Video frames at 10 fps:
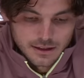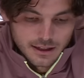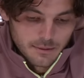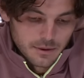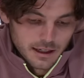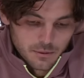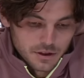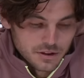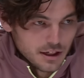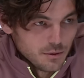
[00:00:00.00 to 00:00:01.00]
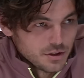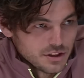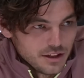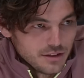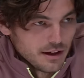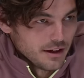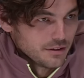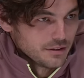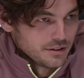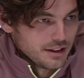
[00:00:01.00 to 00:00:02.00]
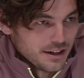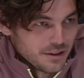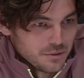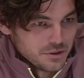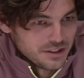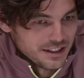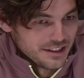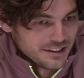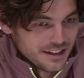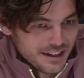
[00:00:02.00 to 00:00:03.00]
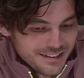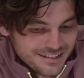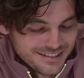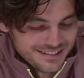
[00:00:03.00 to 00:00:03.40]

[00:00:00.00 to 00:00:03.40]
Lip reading: I wish I knew how to always get into that.